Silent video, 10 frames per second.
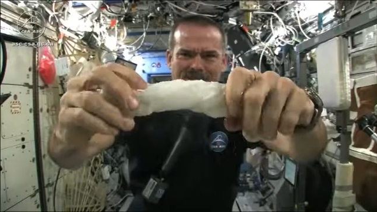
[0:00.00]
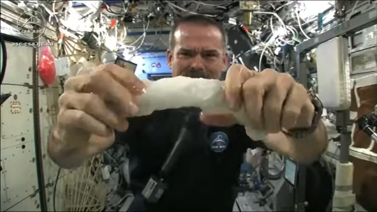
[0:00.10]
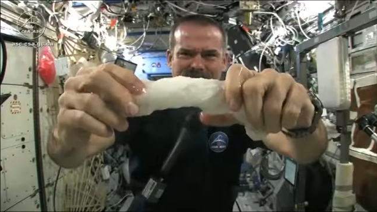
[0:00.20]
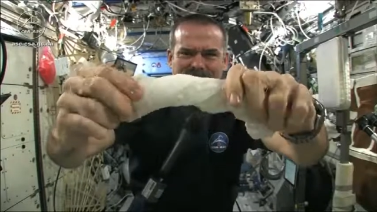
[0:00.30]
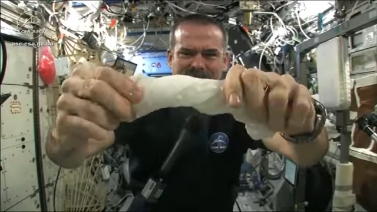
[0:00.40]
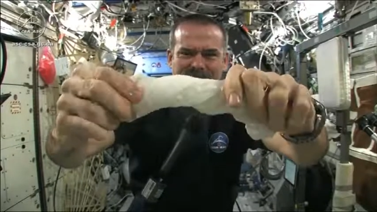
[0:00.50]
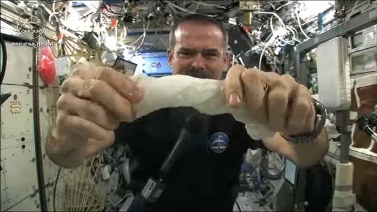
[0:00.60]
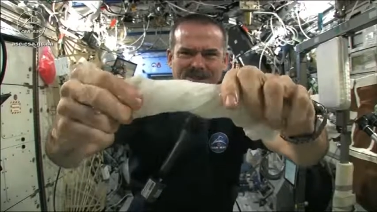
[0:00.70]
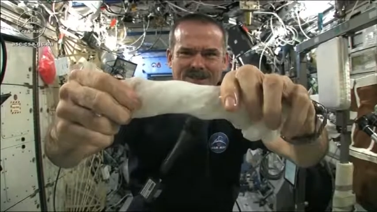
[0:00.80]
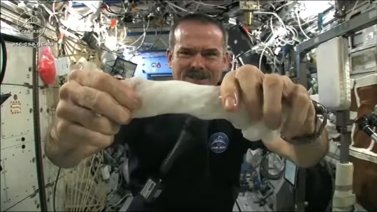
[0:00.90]

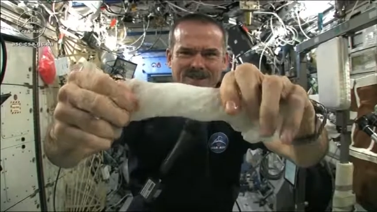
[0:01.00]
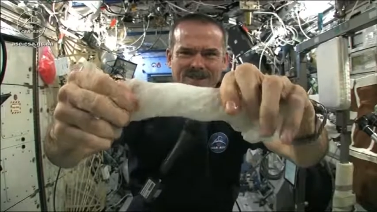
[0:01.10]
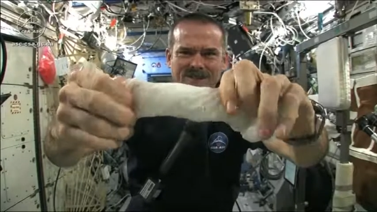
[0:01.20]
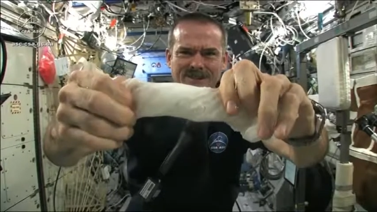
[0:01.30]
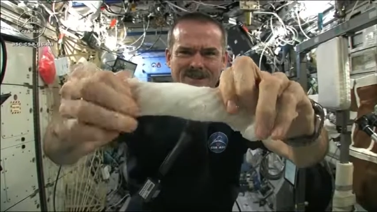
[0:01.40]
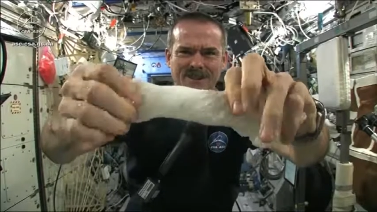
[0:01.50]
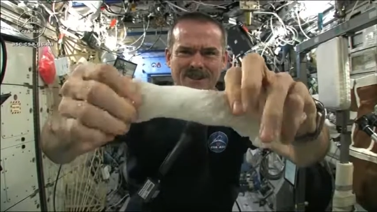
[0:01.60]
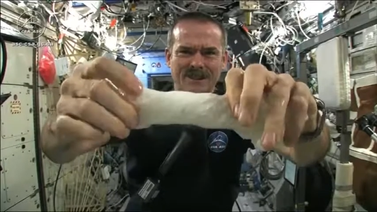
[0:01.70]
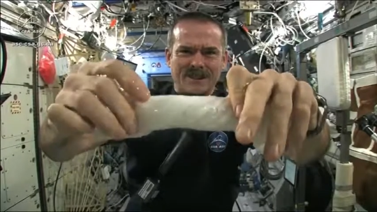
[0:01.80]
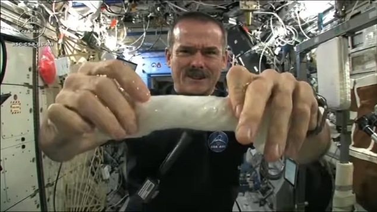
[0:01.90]

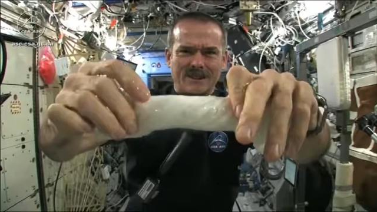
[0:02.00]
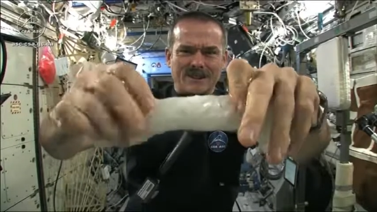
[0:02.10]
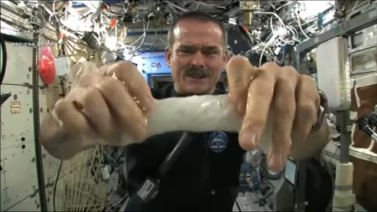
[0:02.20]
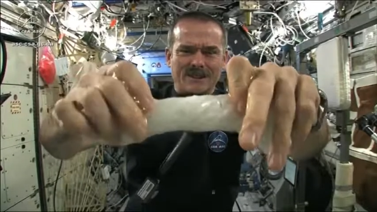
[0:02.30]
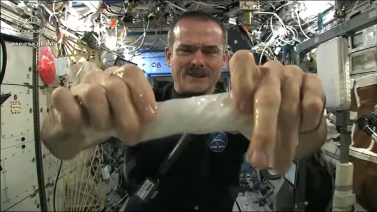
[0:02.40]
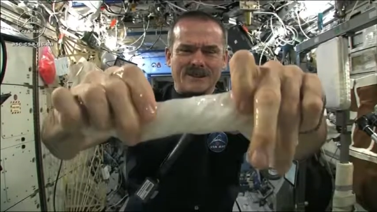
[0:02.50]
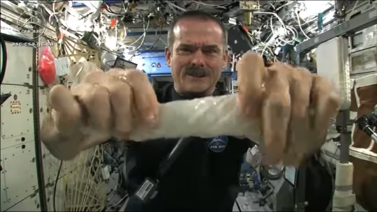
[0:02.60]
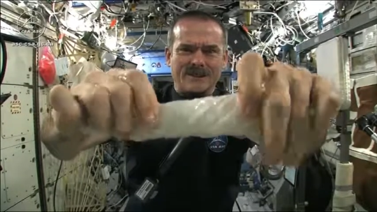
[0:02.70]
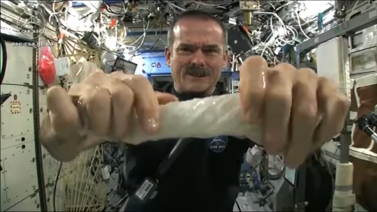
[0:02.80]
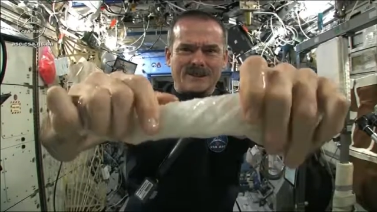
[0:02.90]

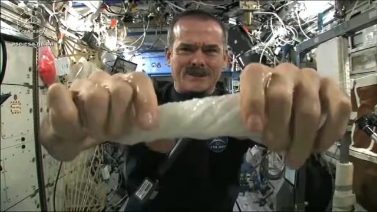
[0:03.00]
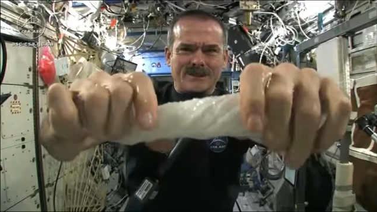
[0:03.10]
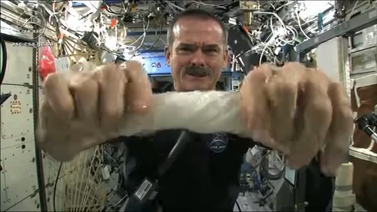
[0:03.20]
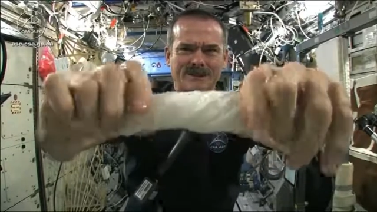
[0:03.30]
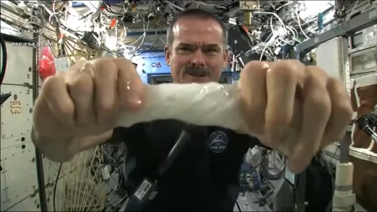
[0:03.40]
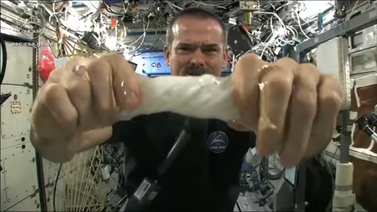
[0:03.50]
Nobody speaks.